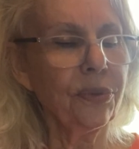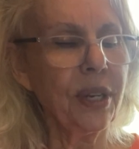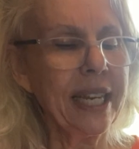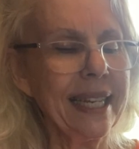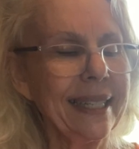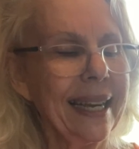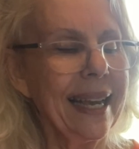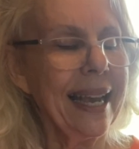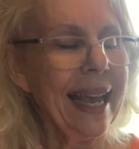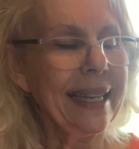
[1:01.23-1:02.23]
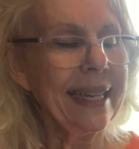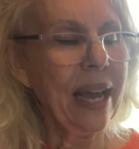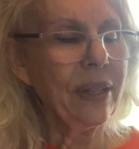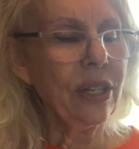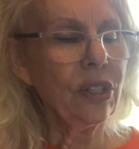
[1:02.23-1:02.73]
read, and
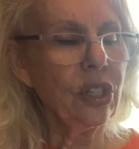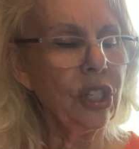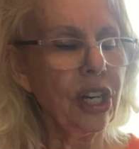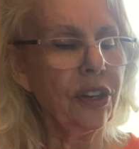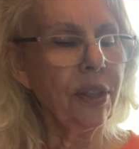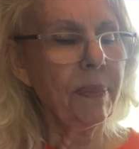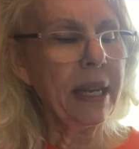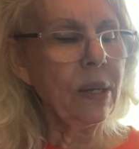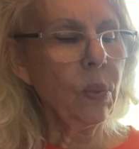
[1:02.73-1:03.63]
now they could share the many